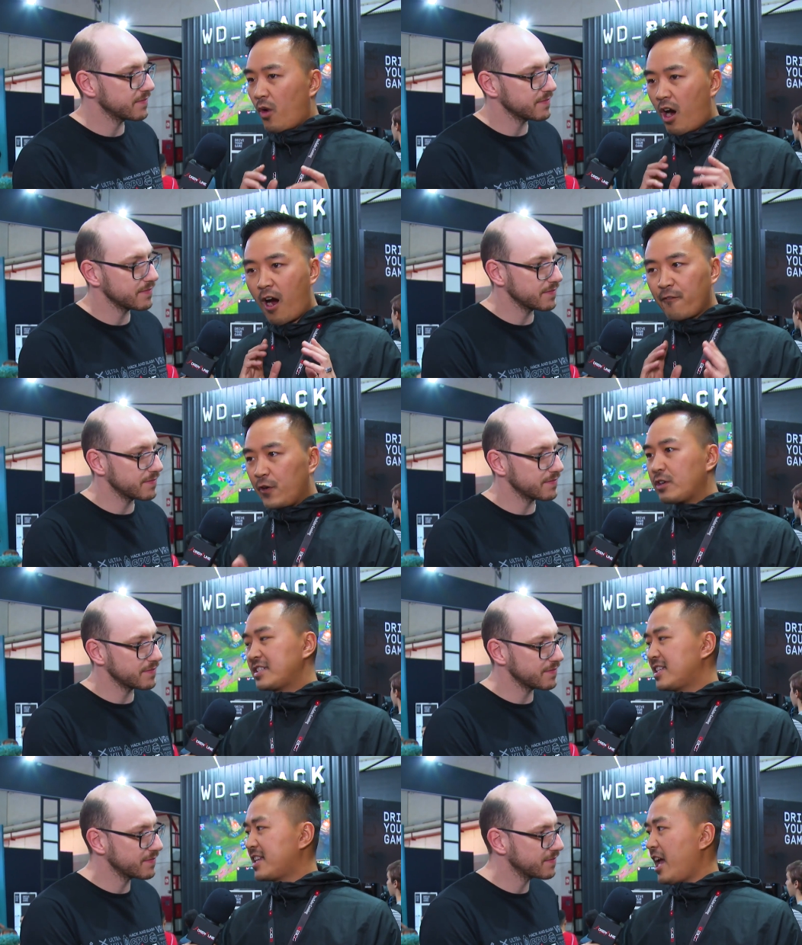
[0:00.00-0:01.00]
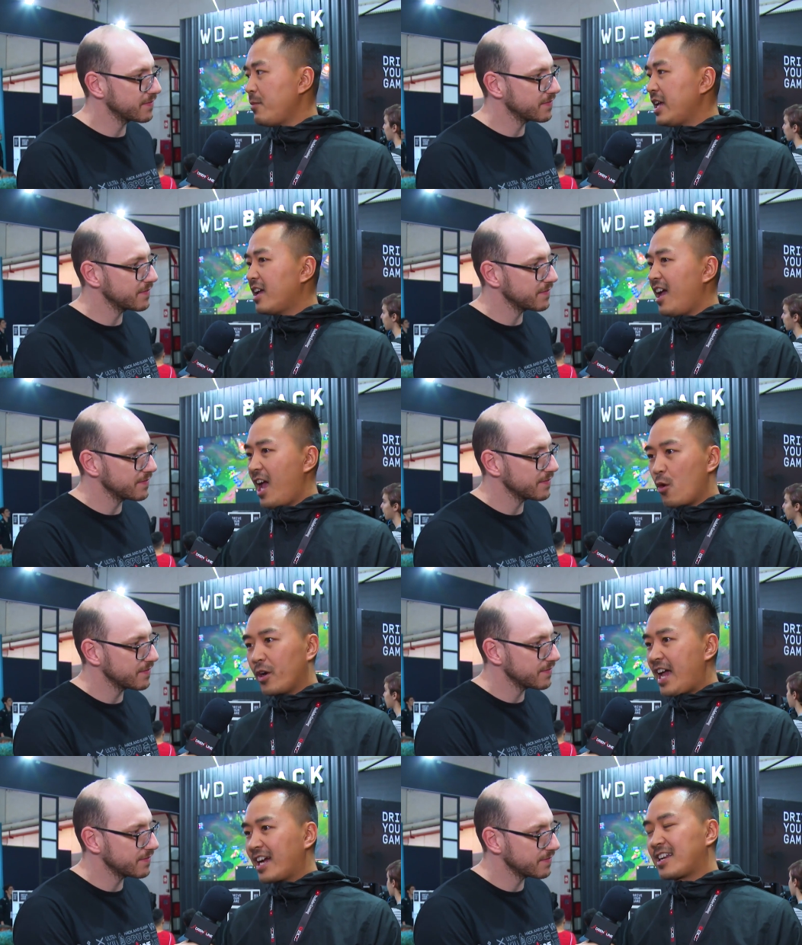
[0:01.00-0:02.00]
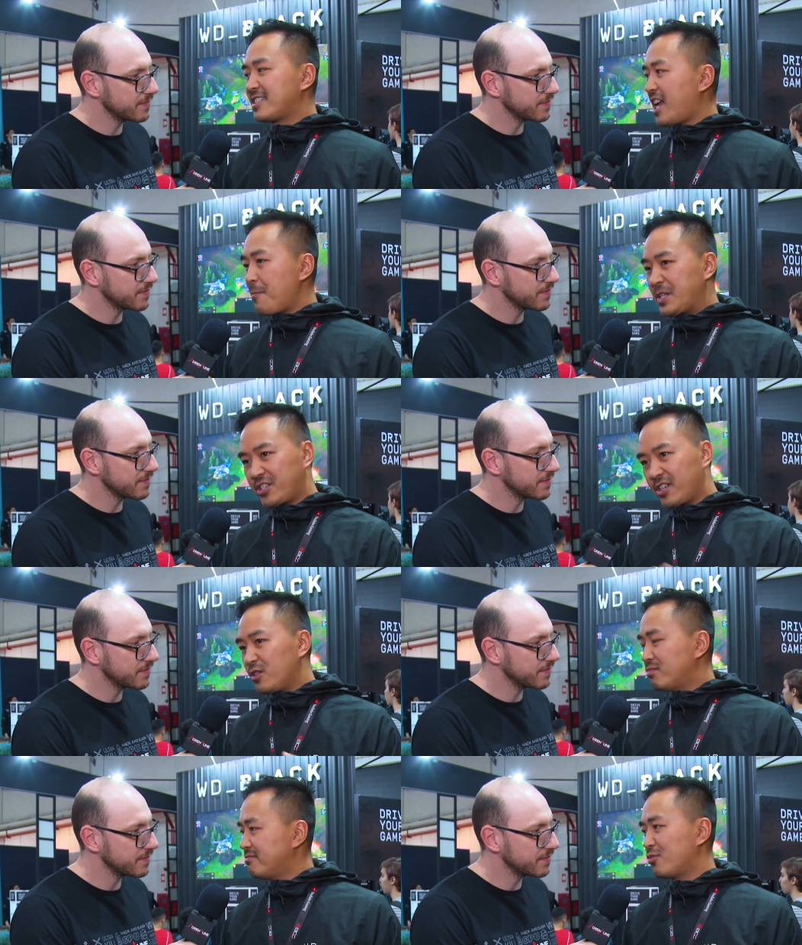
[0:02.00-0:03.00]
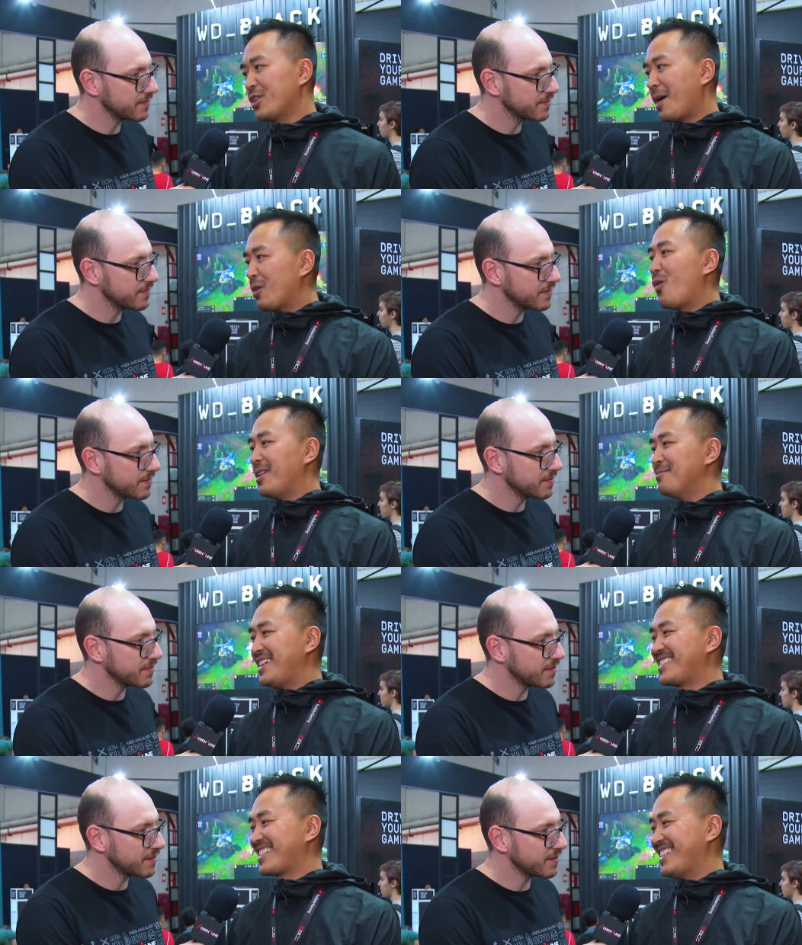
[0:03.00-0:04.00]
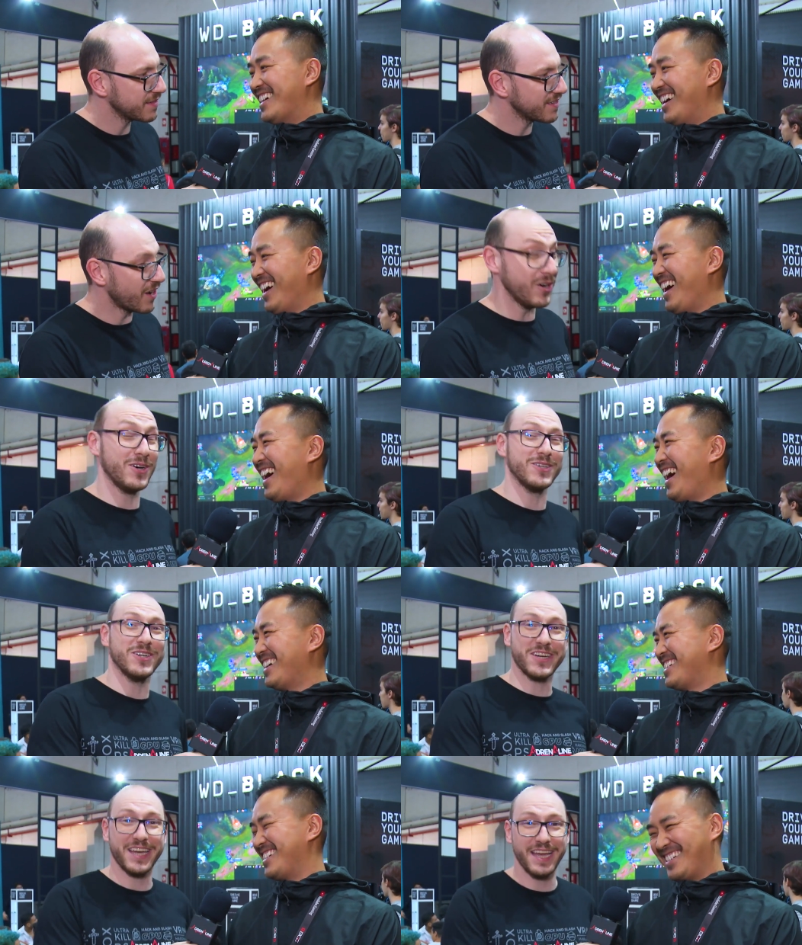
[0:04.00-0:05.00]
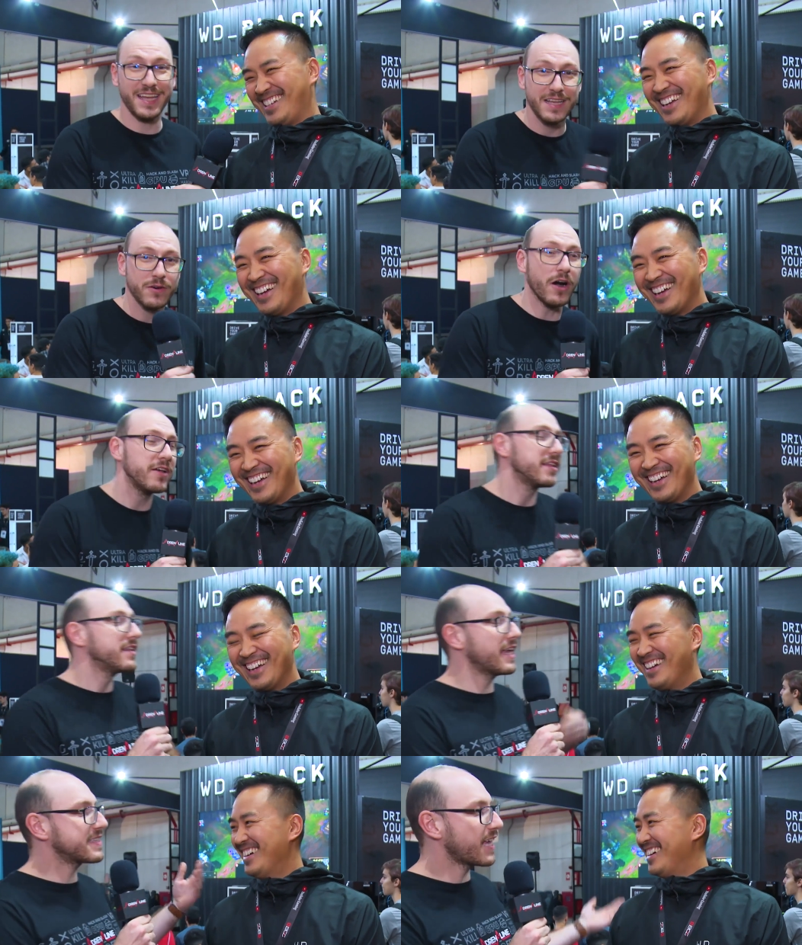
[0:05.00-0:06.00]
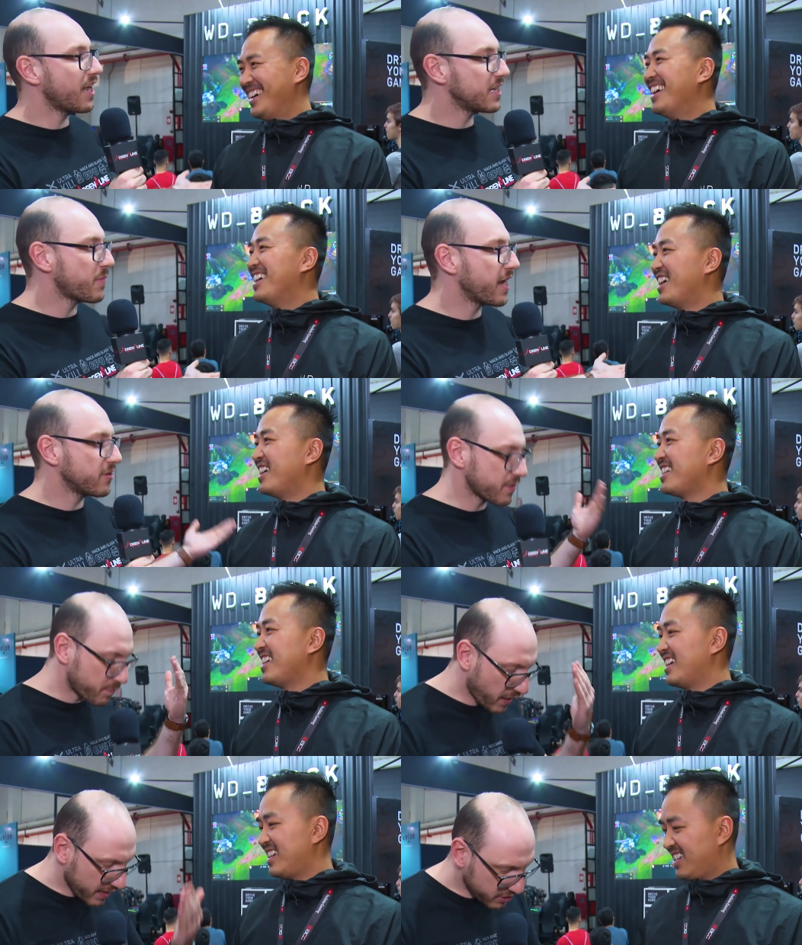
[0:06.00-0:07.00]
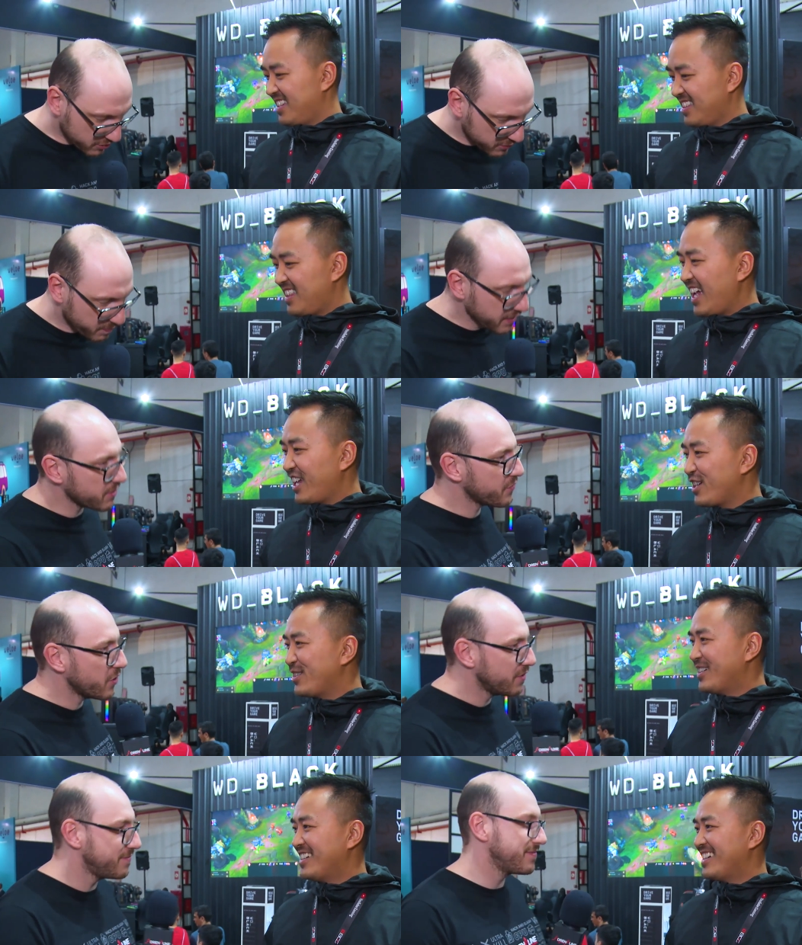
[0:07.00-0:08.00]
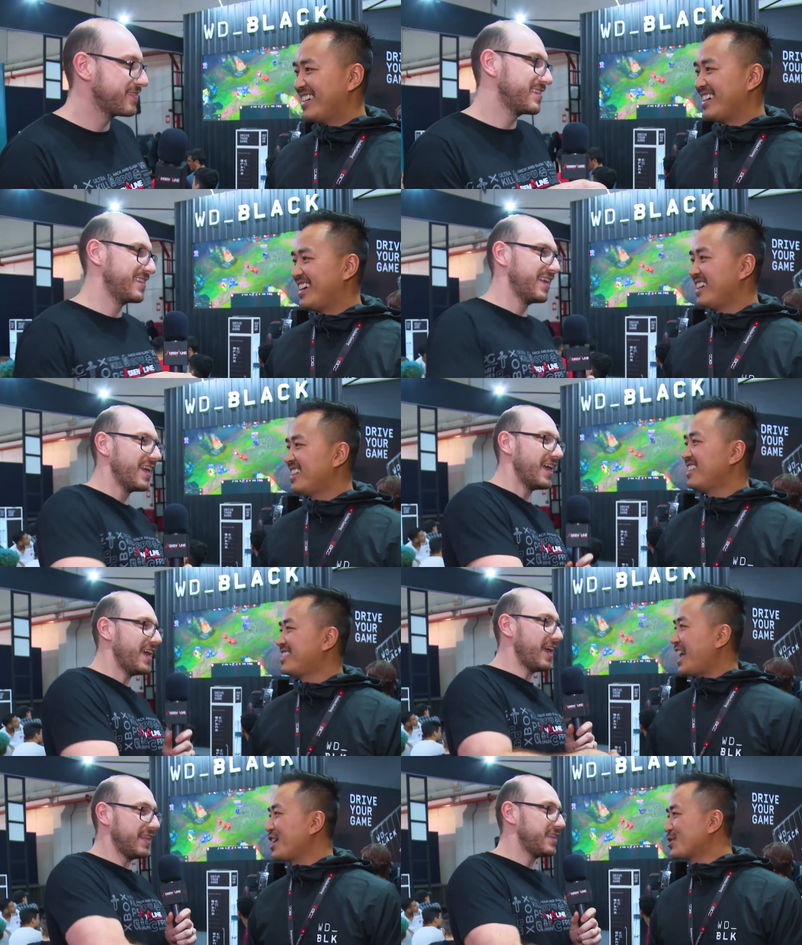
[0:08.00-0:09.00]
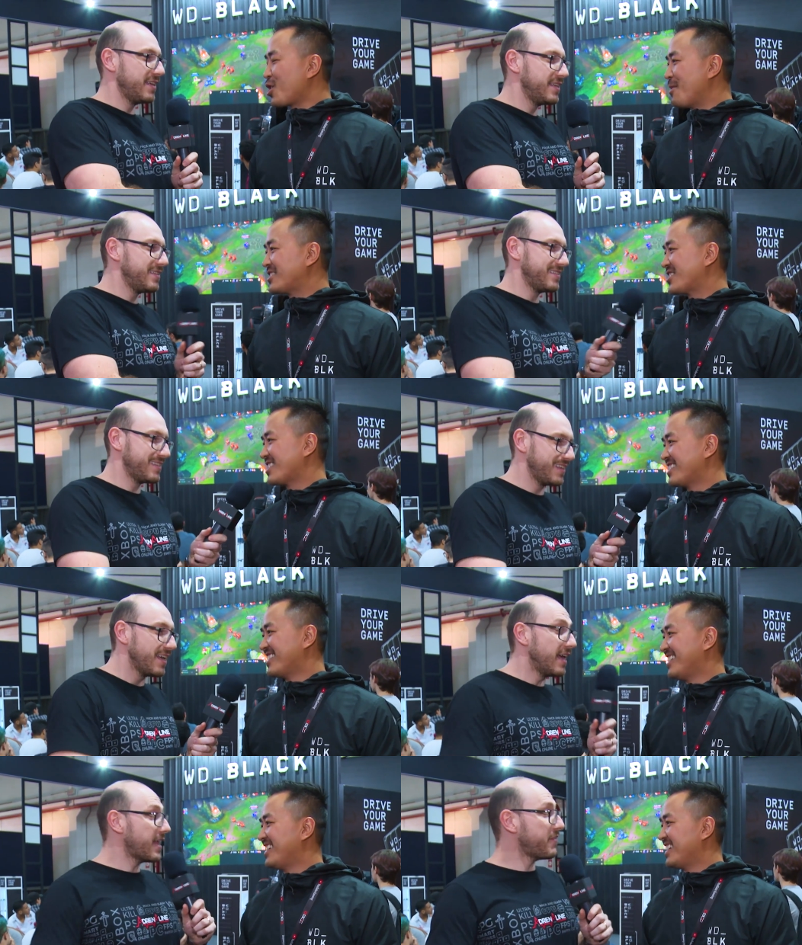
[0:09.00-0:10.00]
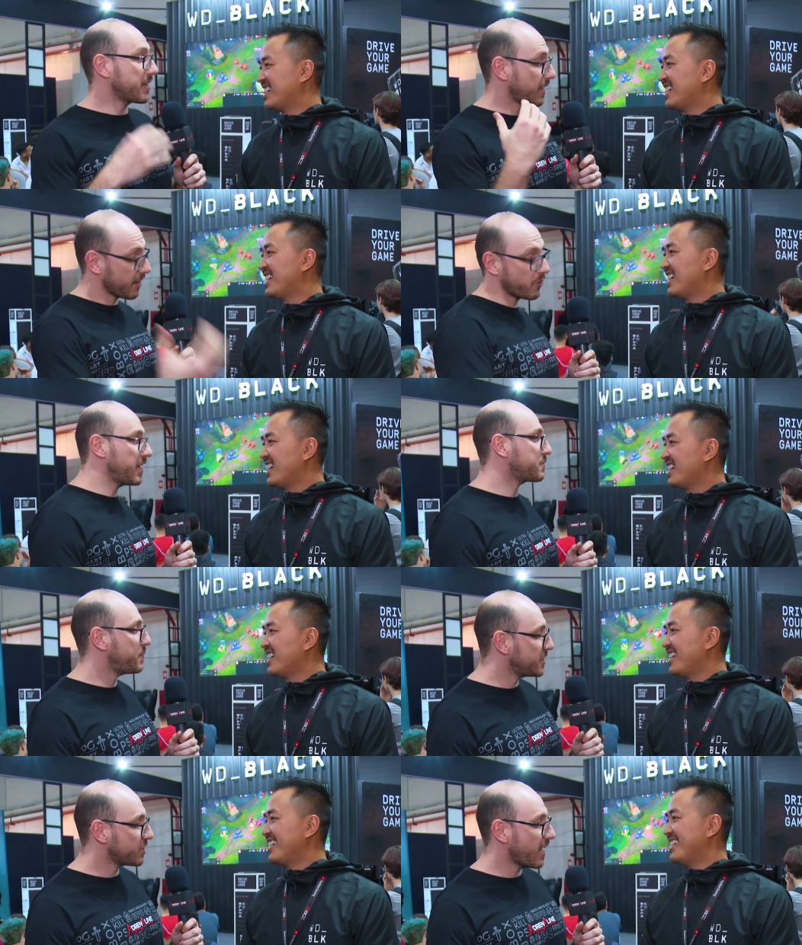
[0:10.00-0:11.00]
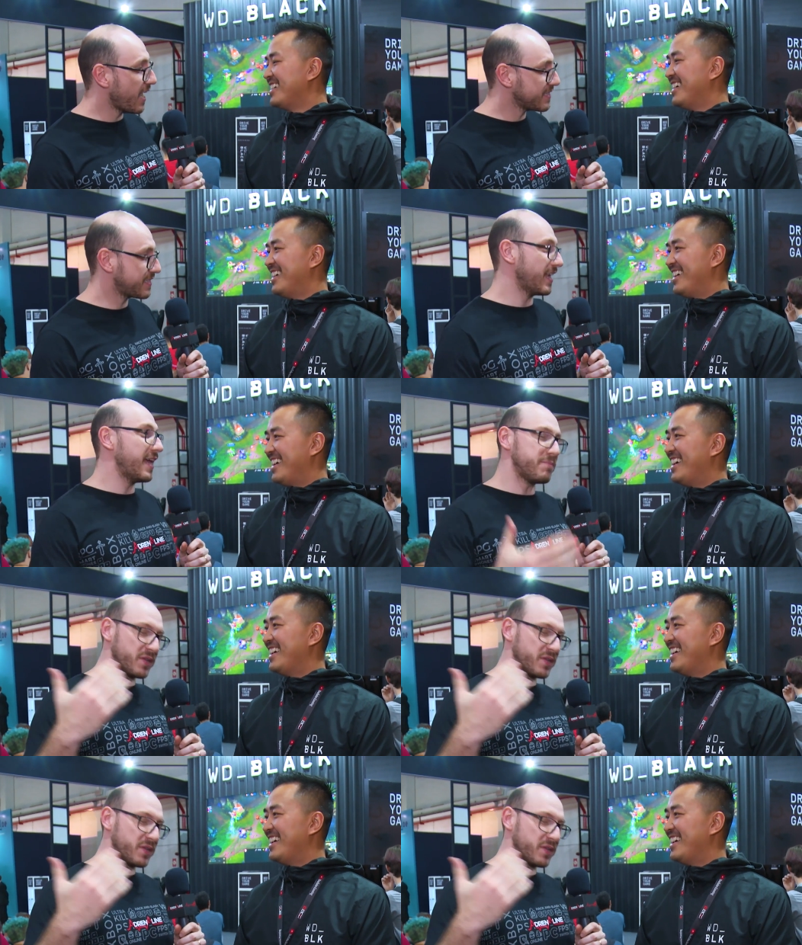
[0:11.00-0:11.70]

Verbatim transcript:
Speaker 1: our focus is gaming and we're not going to stop until we're number one, basically. Well,
Speaker 2: thanks a lot, Michael. It's a pleasure to speak with you. And thank you so much. And have a, a great B G S, and